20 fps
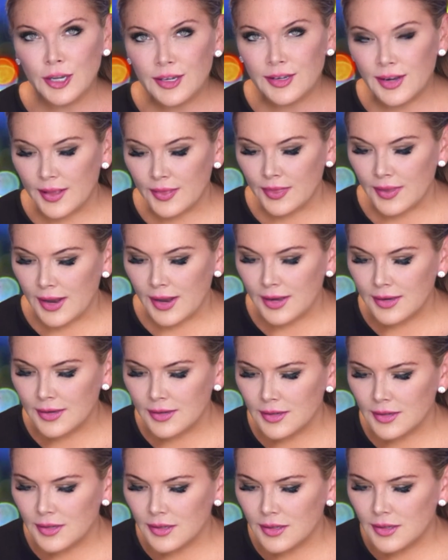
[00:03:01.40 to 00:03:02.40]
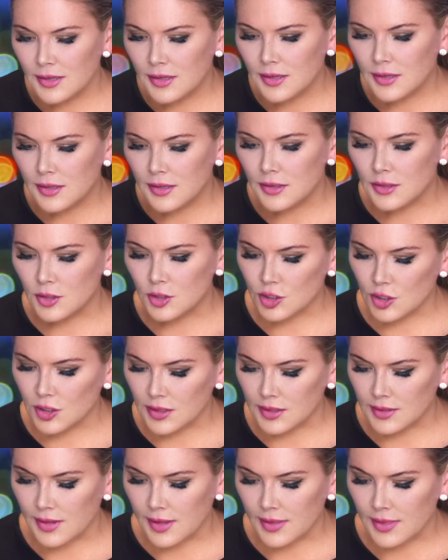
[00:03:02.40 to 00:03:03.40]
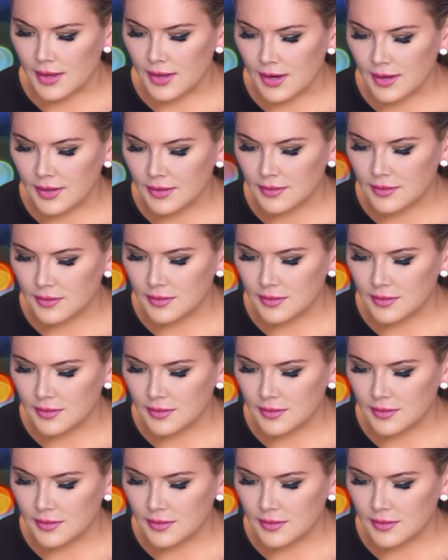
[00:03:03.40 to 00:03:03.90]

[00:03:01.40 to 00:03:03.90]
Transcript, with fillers: done that. You should have done that.